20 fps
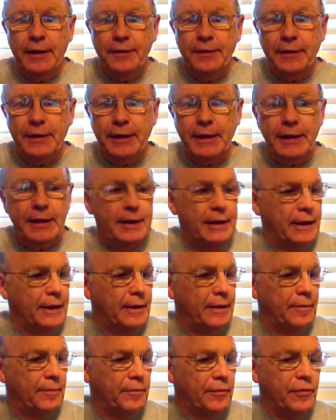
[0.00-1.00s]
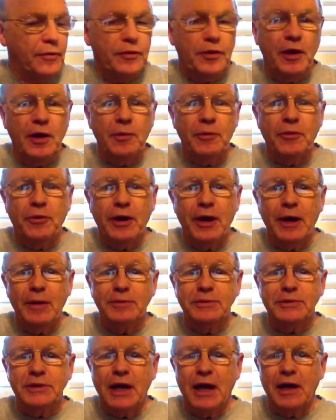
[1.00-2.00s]
the thumb
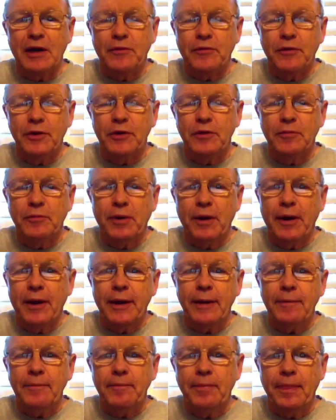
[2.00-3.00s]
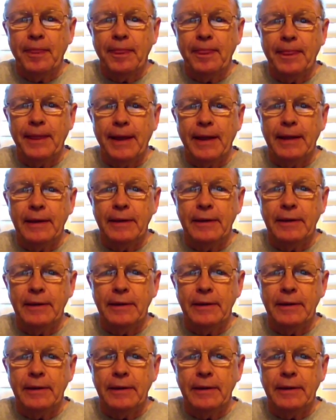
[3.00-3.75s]
grab style of rhythm playing that